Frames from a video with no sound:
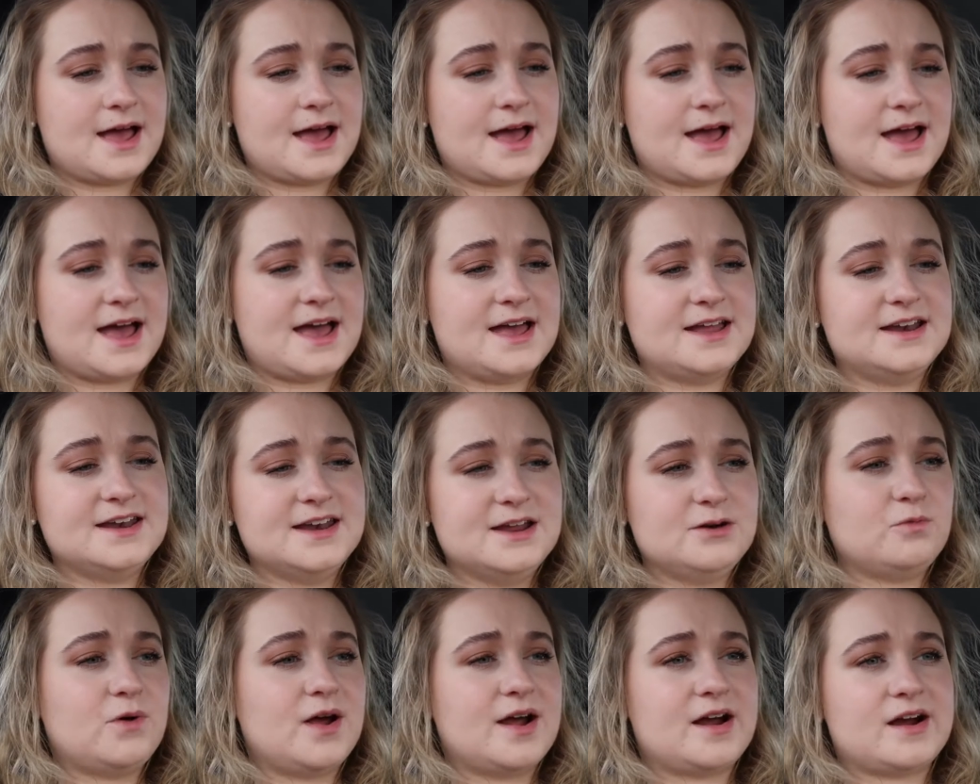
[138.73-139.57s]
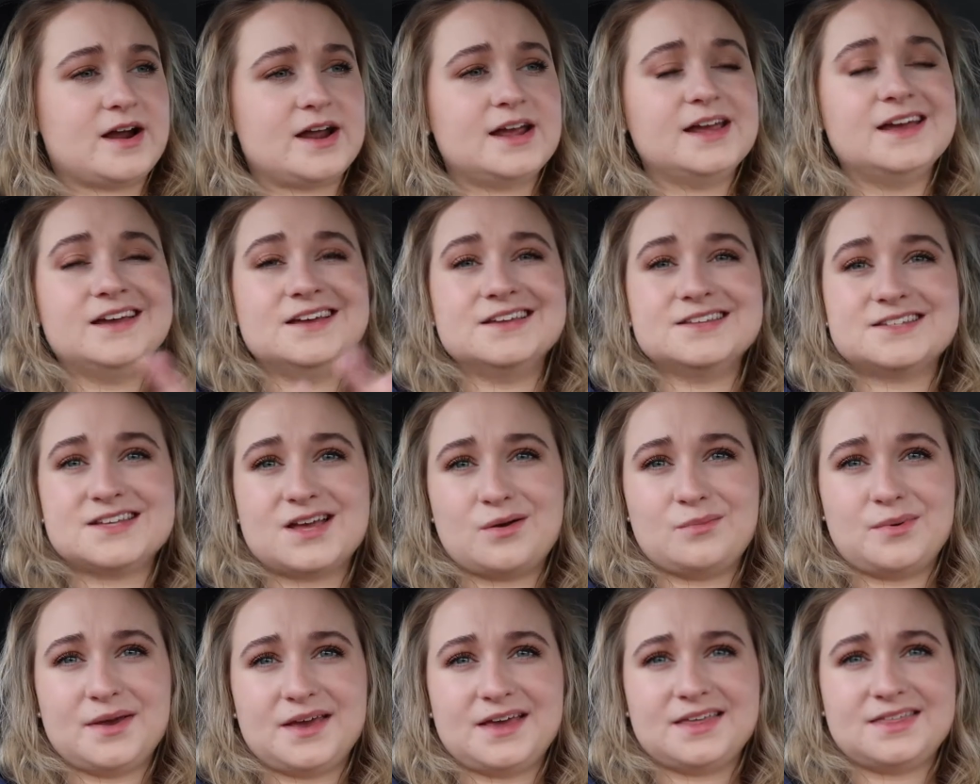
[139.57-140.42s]
Knitwear is
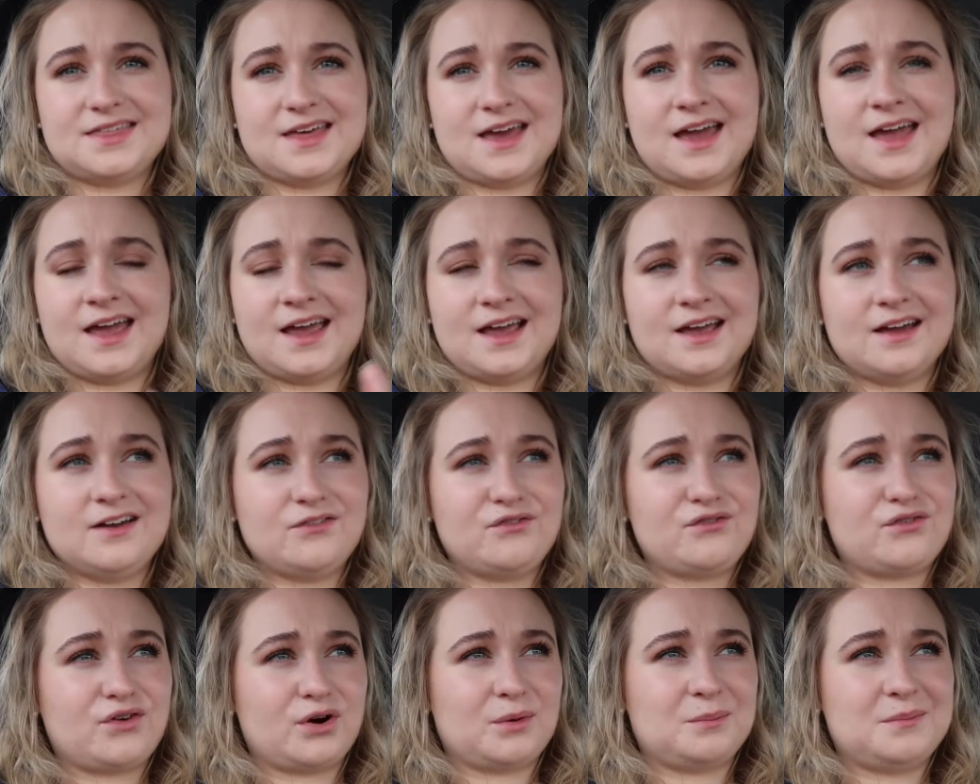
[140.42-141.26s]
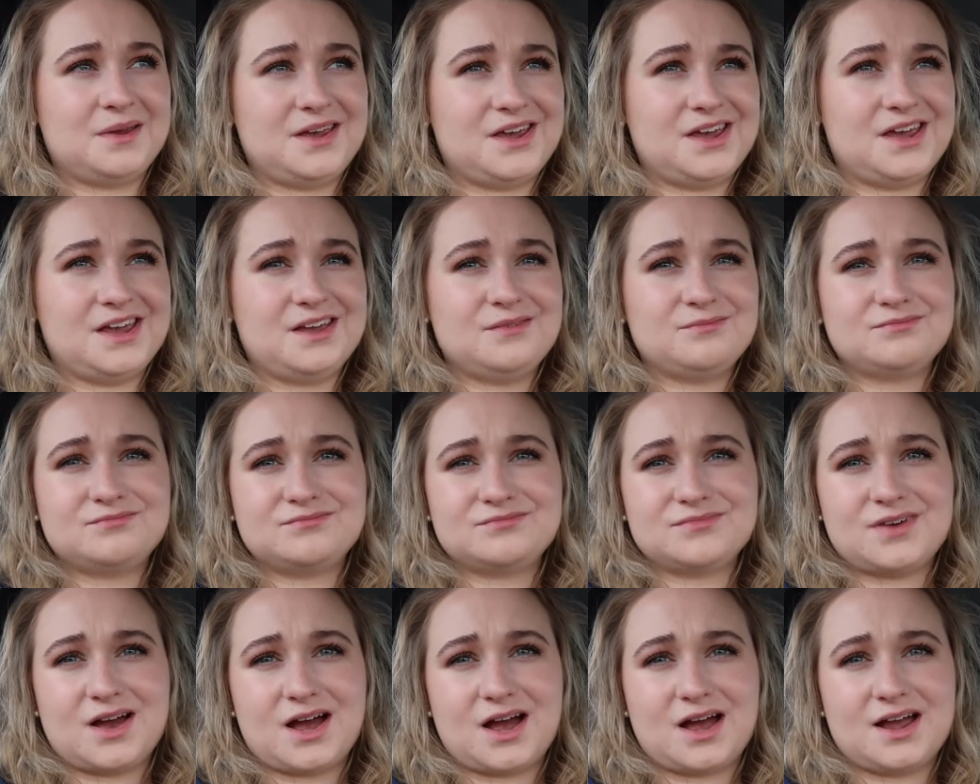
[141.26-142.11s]
a big thing for me.
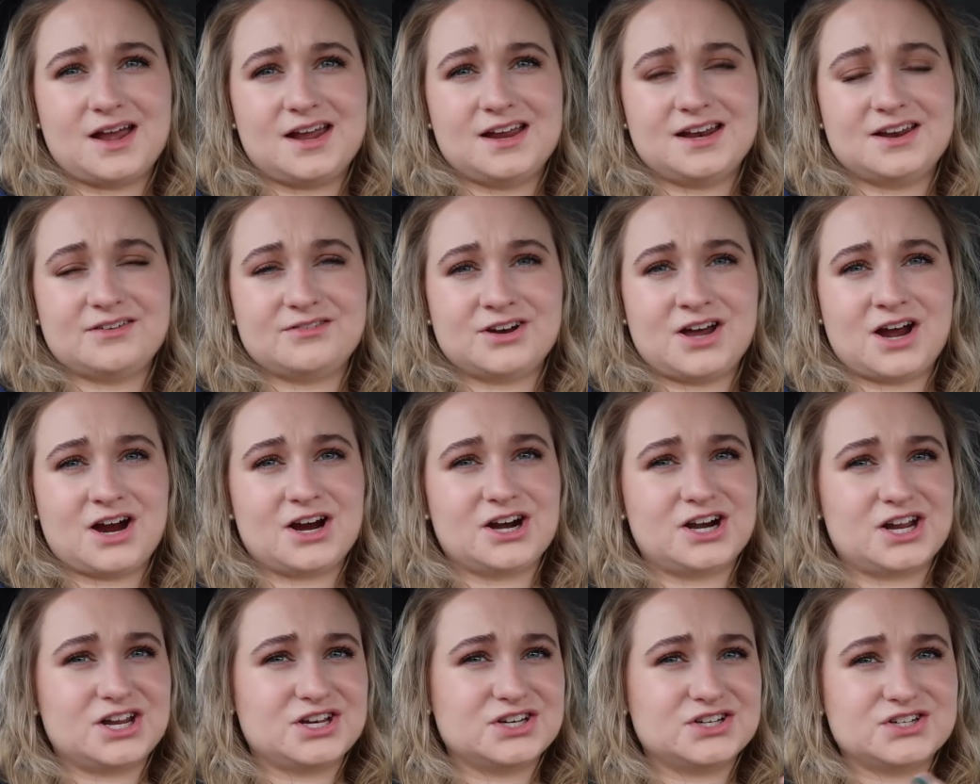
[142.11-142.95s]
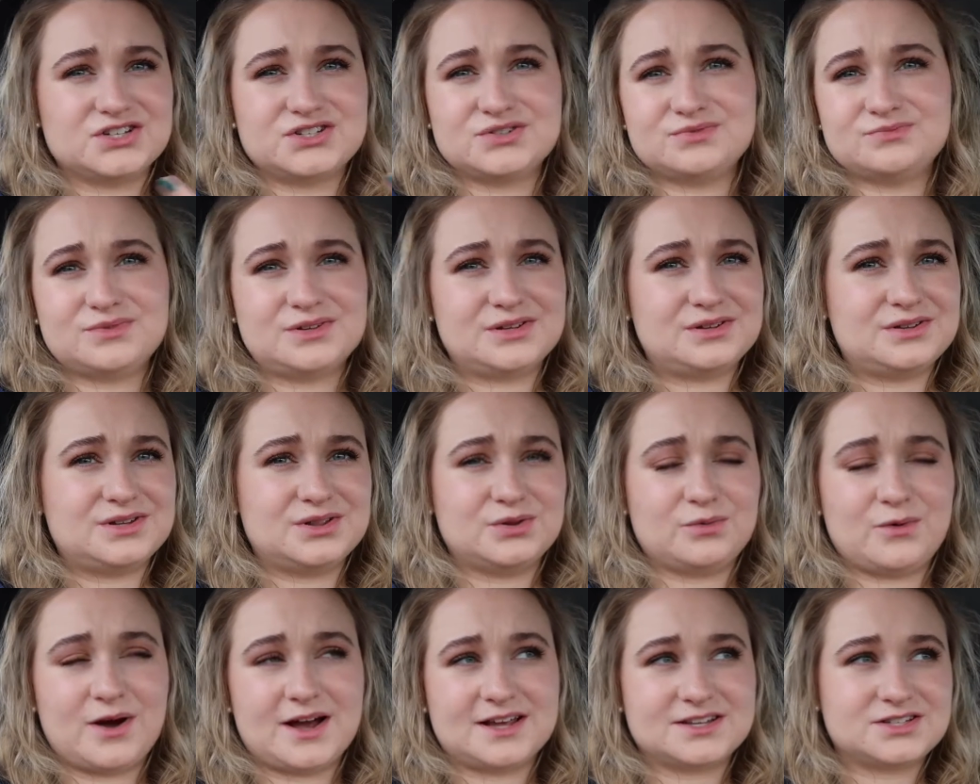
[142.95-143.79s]
I live in Ireland in
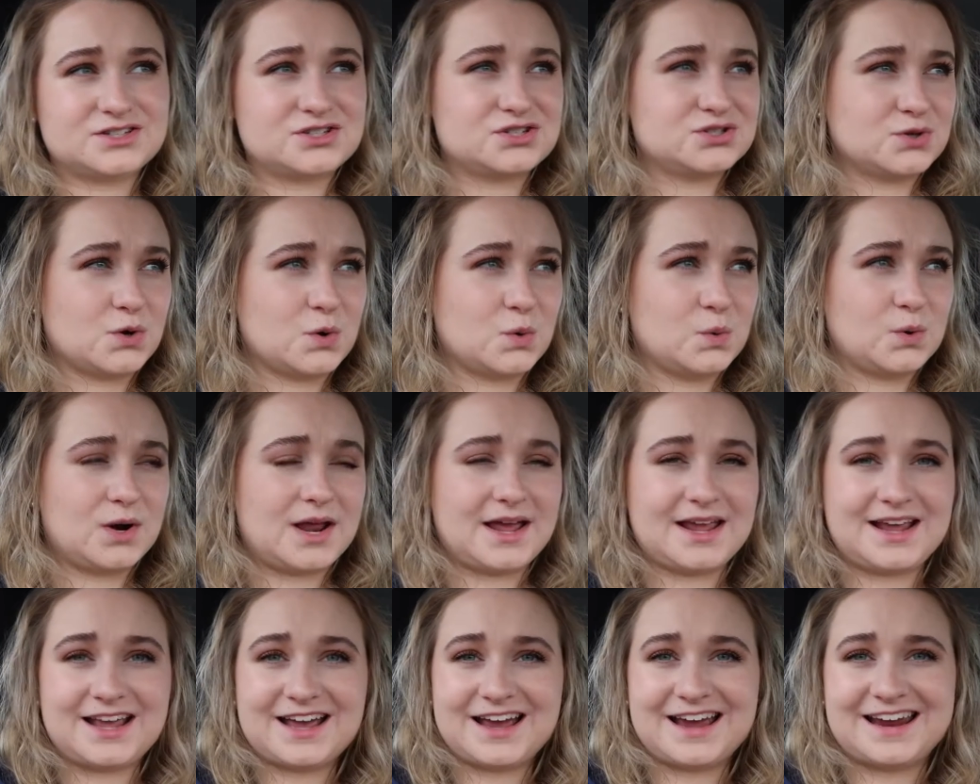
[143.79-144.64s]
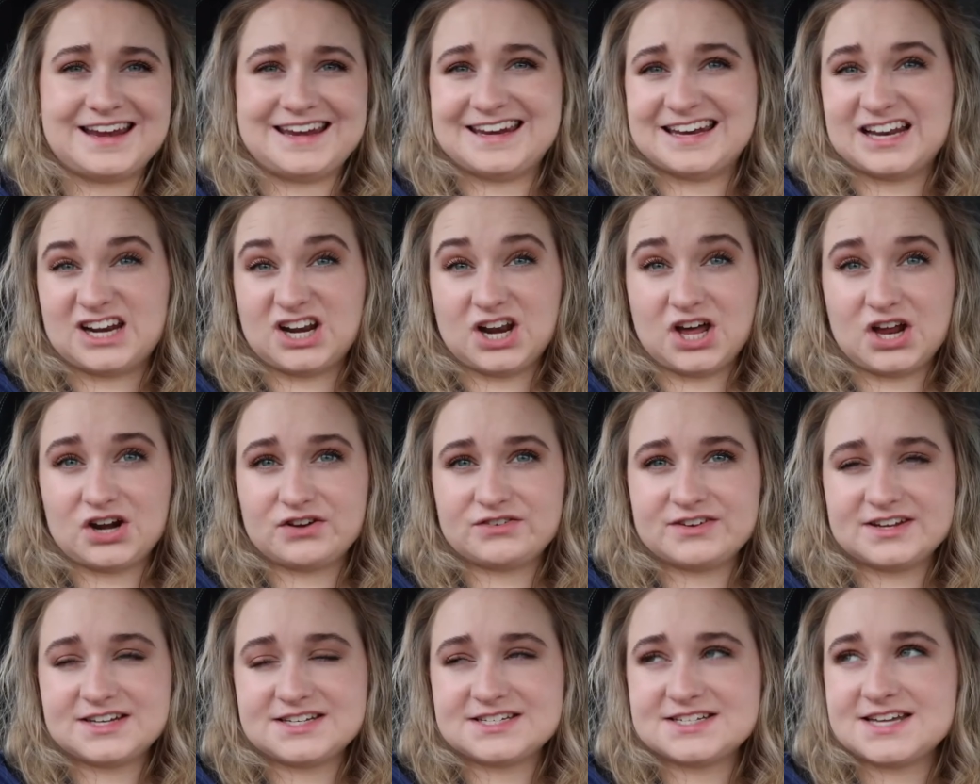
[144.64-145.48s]
the West, so like I need a lot
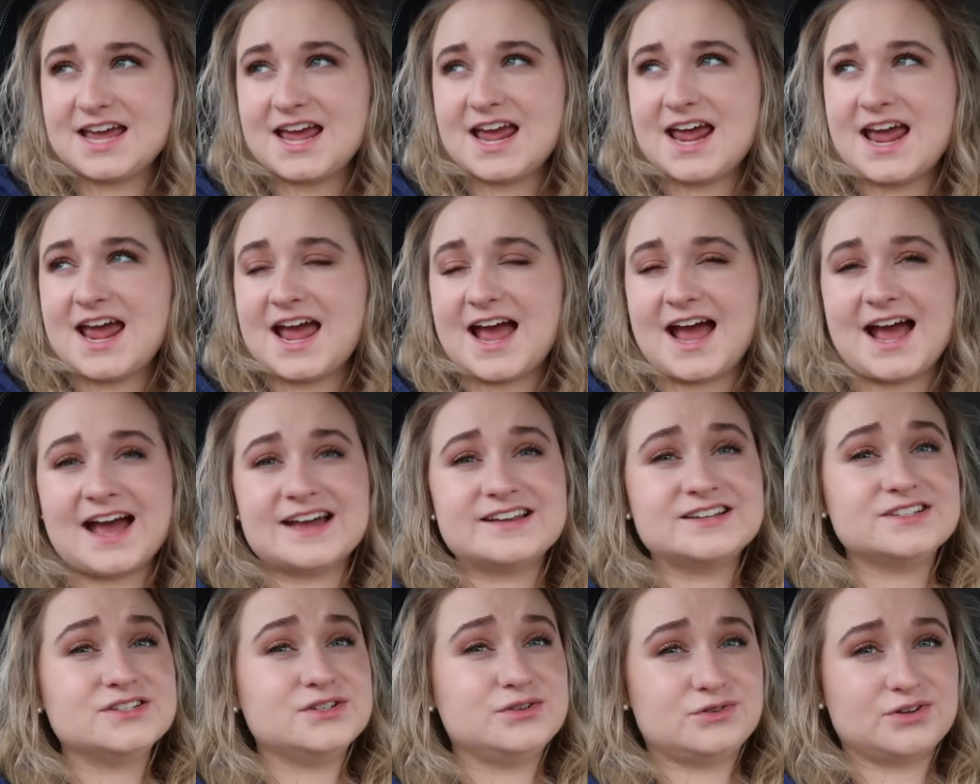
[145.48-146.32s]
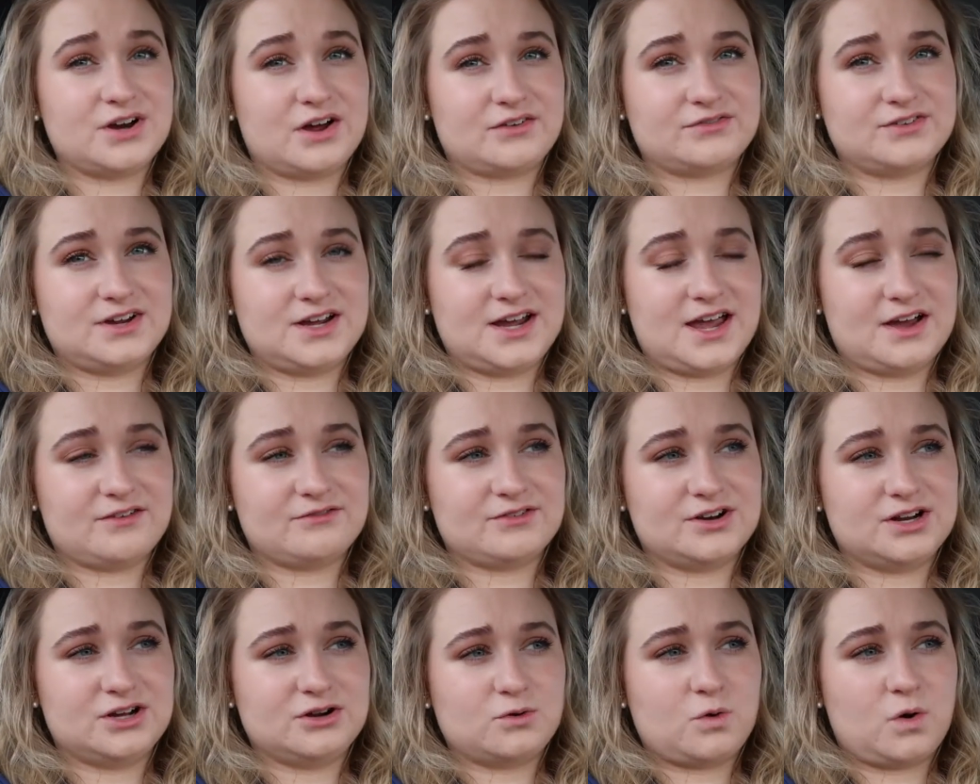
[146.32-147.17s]
of it, and you can often get
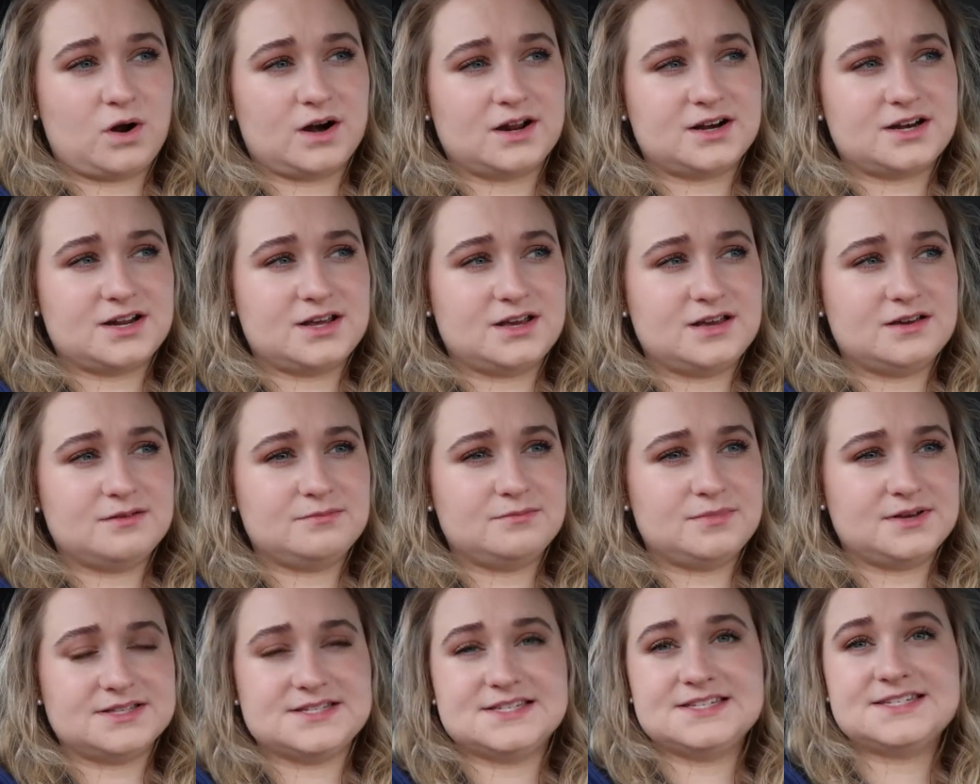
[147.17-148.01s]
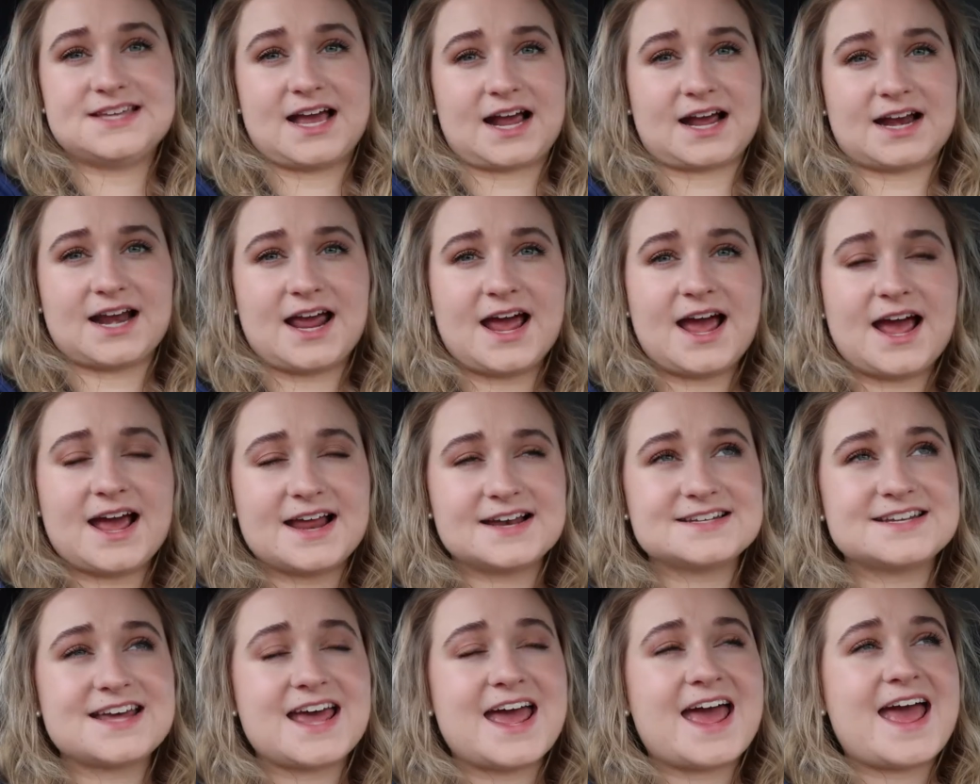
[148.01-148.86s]
really good quality pieces
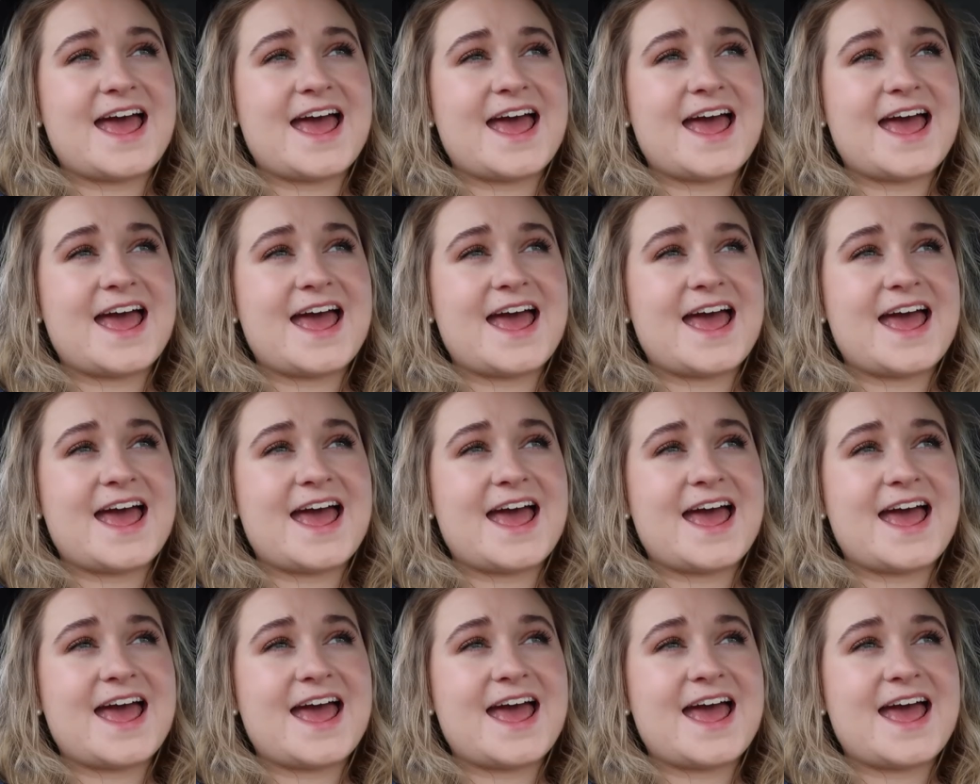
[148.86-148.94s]
secondhand.